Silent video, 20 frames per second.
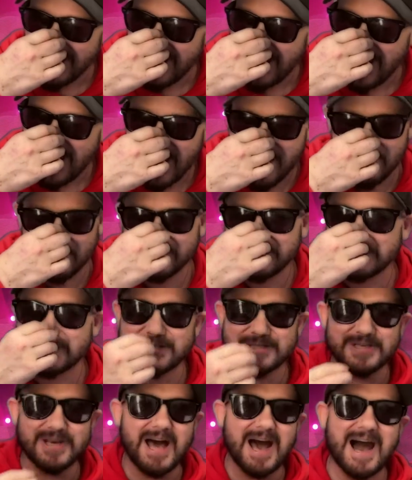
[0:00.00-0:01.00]
he would just
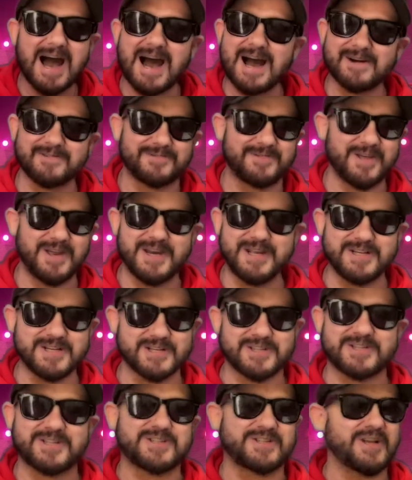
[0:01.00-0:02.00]
laugh that he
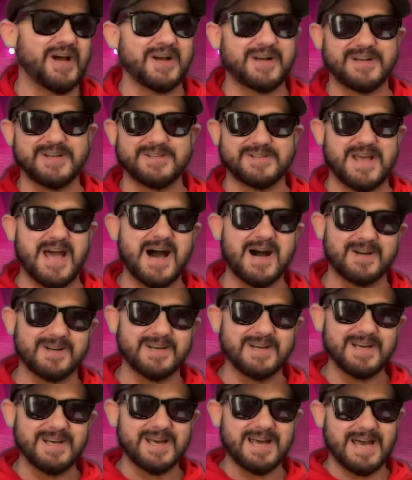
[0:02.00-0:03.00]
just stung us out.
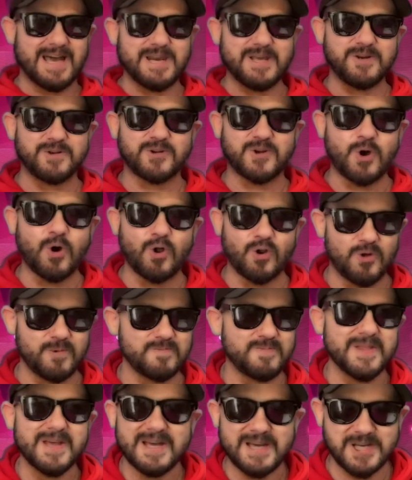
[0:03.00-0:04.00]
And he'd call
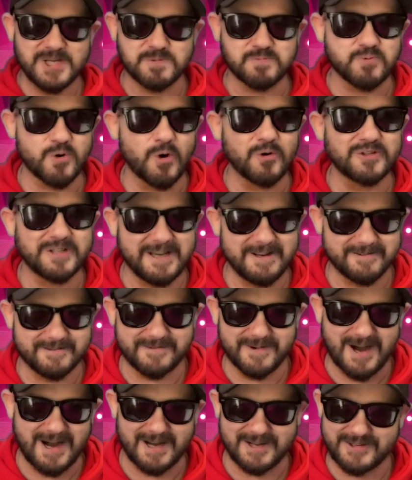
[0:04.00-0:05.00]
them his protein
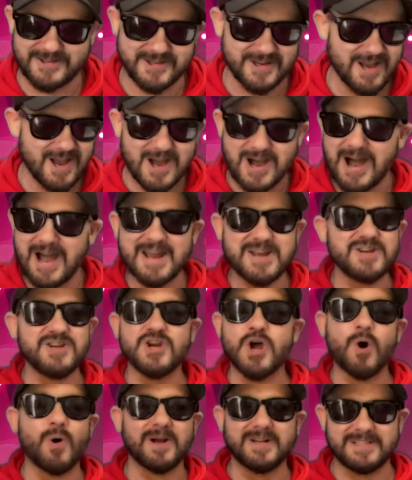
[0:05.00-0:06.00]
farts. I had
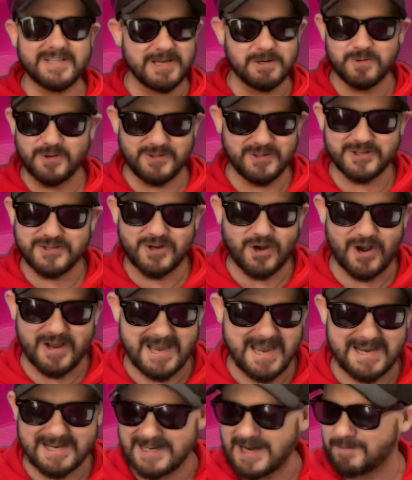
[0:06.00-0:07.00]
no idea what this guy
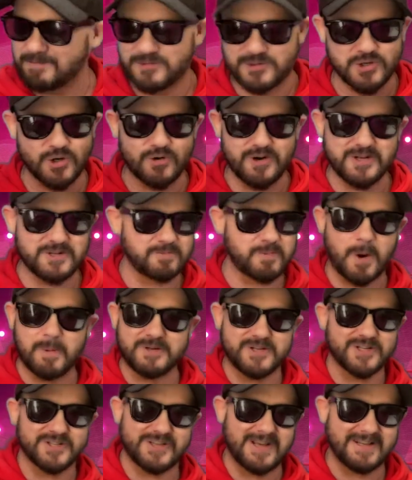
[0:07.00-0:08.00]
ate. I'm sure he probably
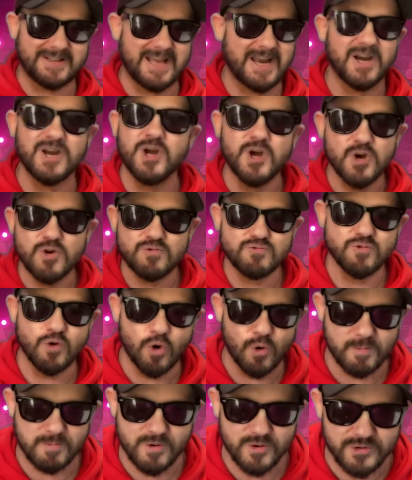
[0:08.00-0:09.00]
just ate that raw
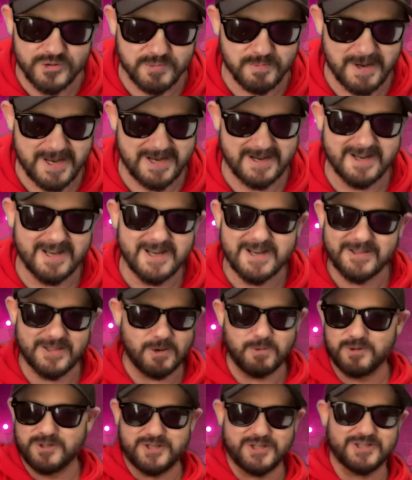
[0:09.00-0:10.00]
moose meat that
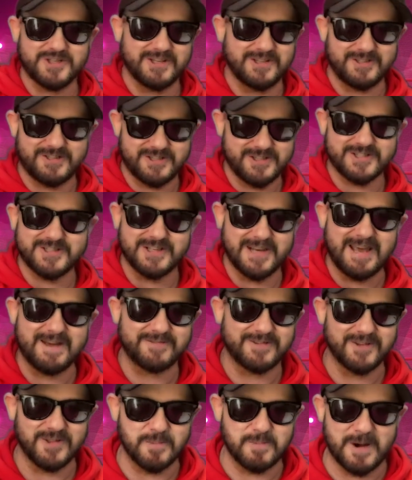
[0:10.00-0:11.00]
was just left
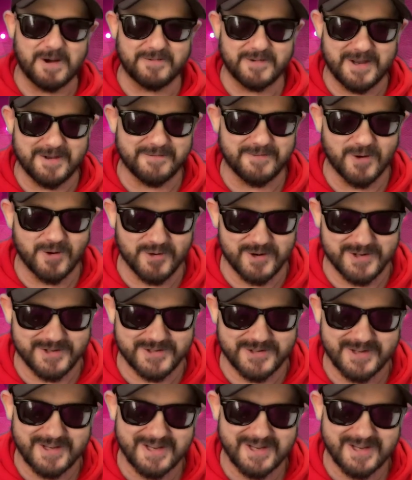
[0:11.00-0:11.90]
at the buffet for us.